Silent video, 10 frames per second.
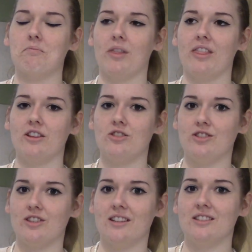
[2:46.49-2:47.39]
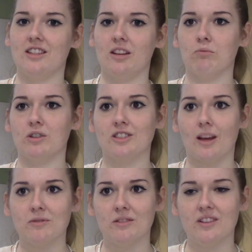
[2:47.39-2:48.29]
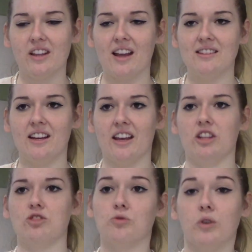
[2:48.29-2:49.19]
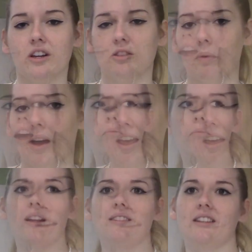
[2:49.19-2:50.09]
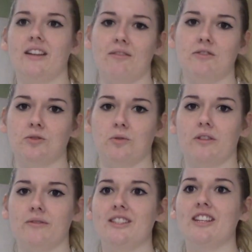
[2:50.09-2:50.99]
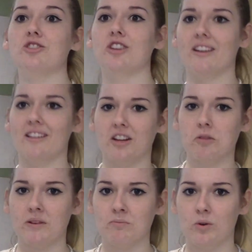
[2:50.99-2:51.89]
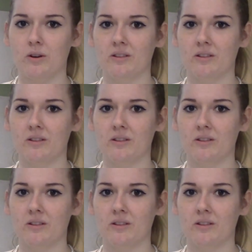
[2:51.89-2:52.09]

but they did seem receptive to the idea and intrigued by it. I did have to sort of teach it a little bit more